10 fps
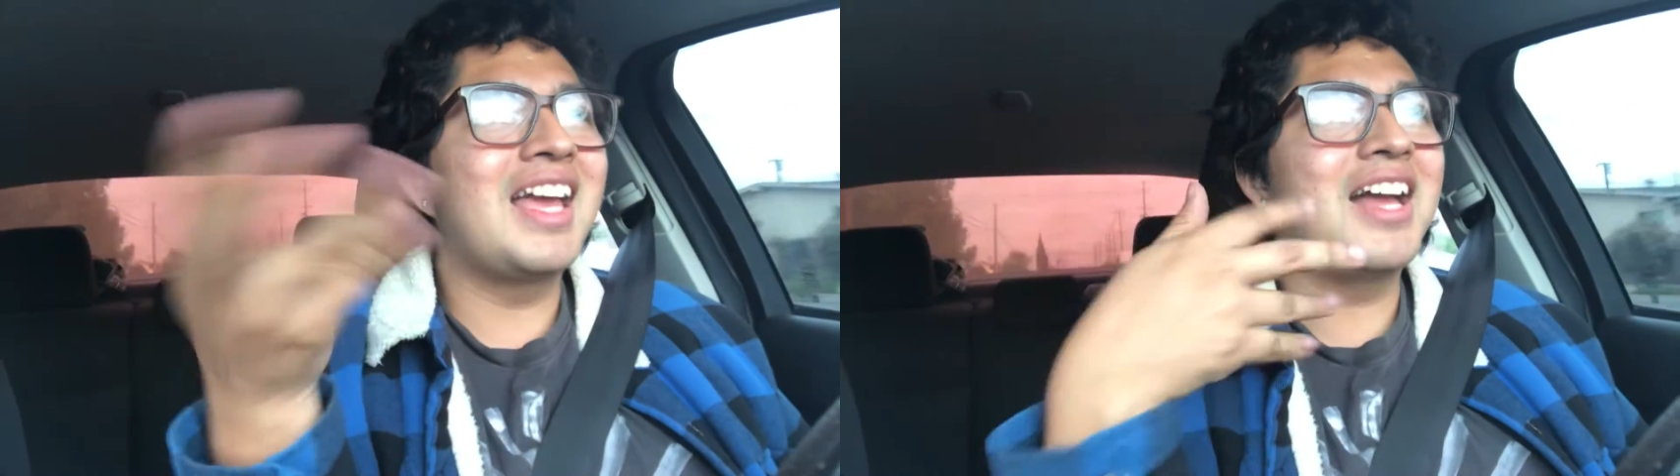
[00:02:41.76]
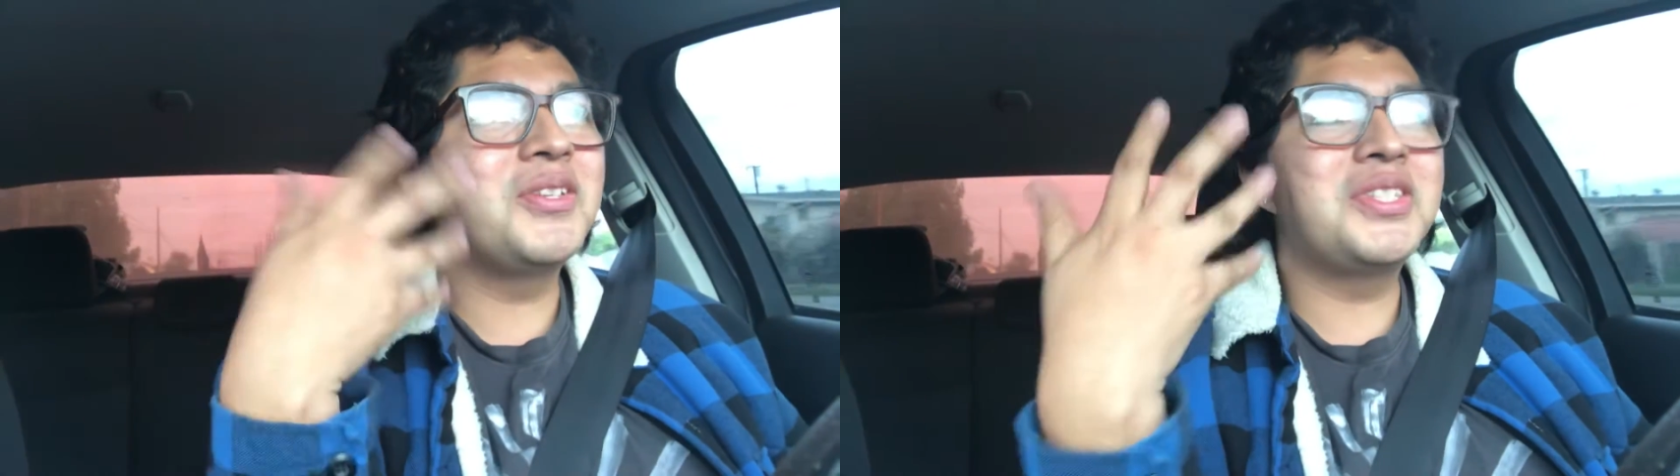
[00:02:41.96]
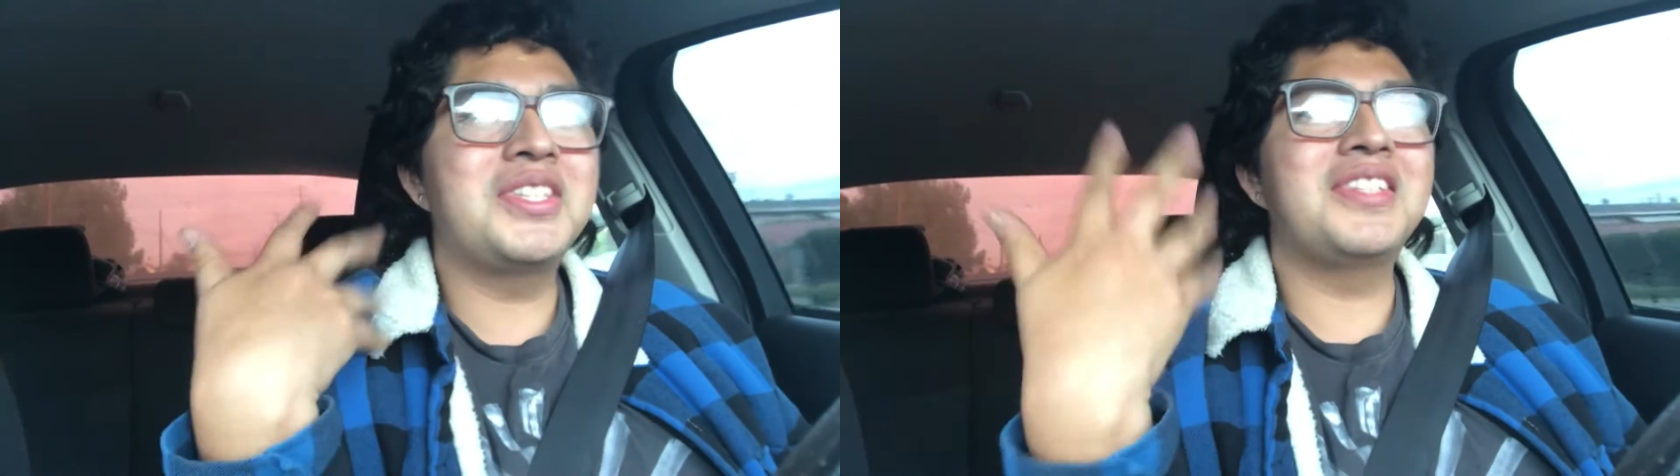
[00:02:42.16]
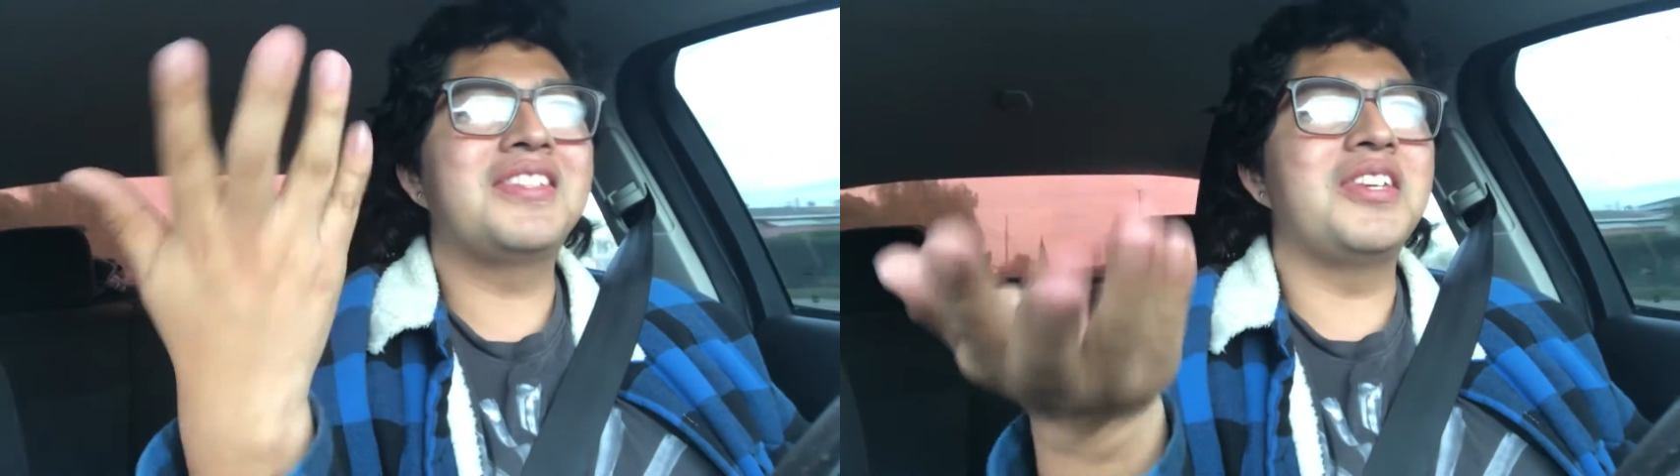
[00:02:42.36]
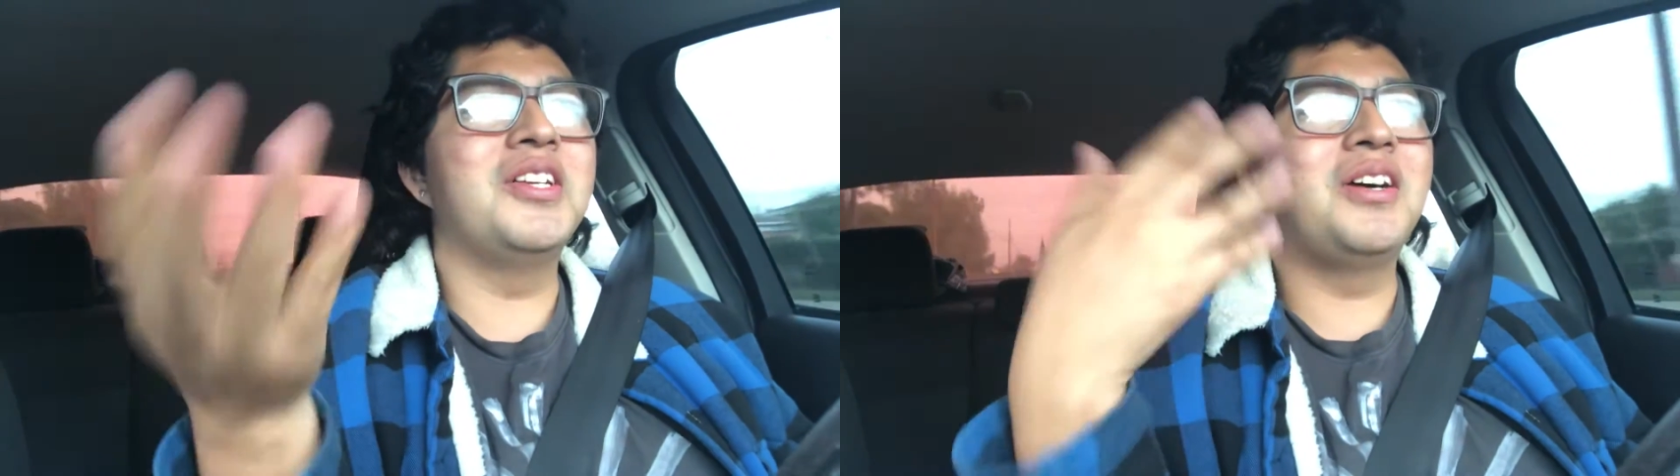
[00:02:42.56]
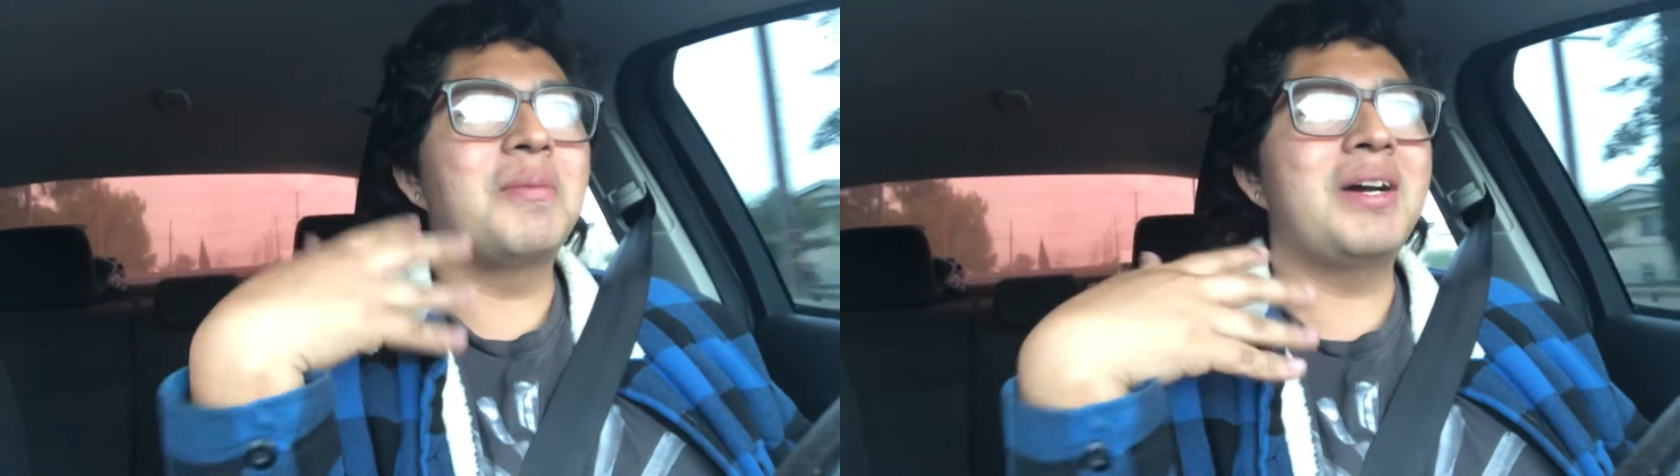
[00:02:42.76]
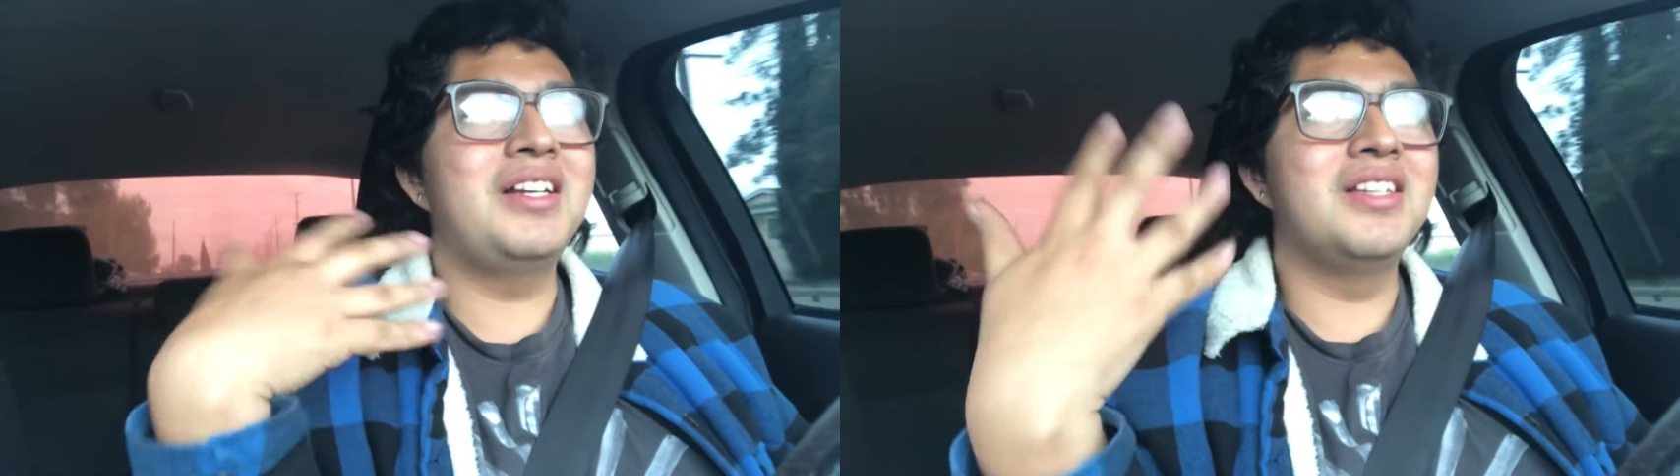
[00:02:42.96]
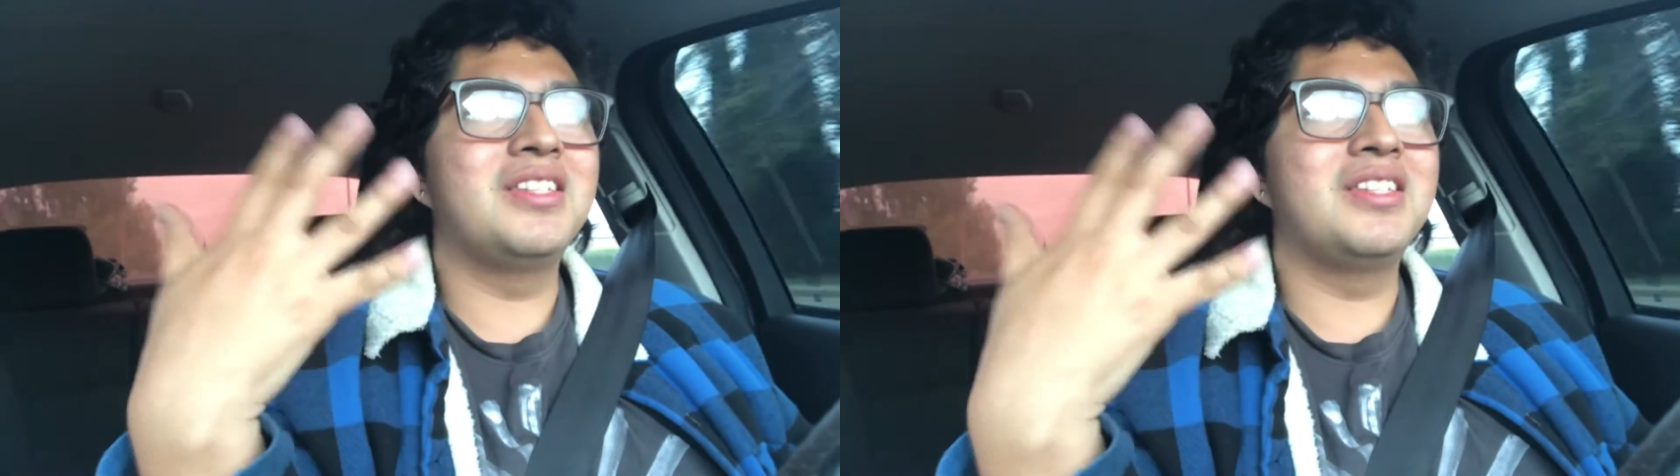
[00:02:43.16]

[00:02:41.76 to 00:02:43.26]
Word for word: I just, you know, I'm kind